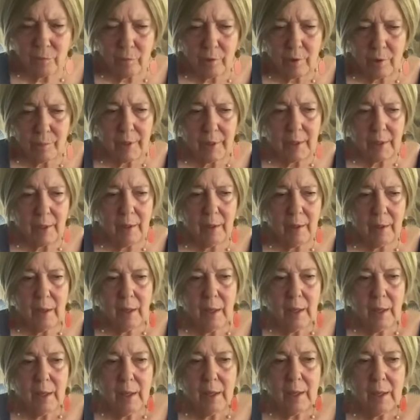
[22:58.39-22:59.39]
for me
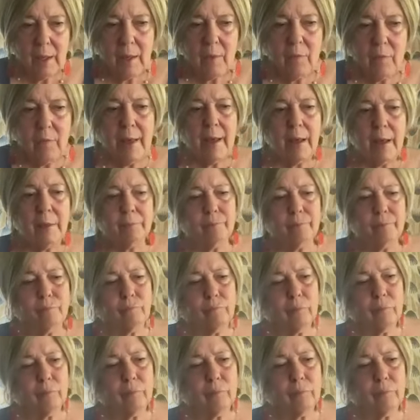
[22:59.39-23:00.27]
in that